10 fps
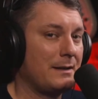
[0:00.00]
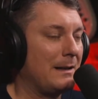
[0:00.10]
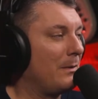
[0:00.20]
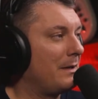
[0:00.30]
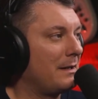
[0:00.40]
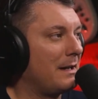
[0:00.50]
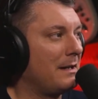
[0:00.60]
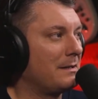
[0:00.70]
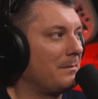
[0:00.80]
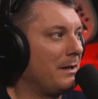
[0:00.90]
I wanted to get
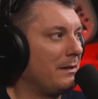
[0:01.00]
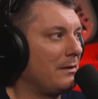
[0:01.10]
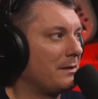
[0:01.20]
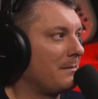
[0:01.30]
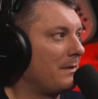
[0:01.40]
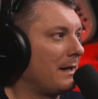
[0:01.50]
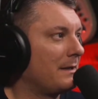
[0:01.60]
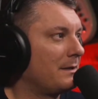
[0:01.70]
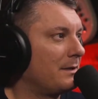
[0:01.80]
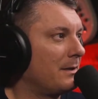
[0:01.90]
his opinion on some things,
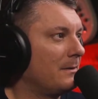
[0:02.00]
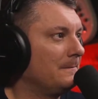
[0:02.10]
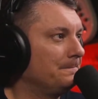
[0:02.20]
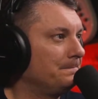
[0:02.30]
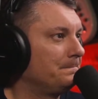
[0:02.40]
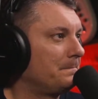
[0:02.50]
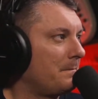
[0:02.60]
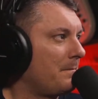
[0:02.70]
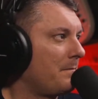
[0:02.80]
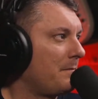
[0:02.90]
so
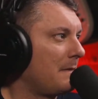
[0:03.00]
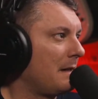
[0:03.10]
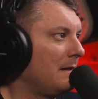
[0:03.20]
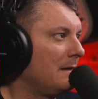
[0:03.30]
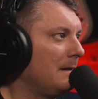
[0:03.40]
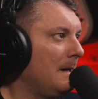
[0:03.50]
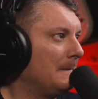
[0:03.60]
yeah.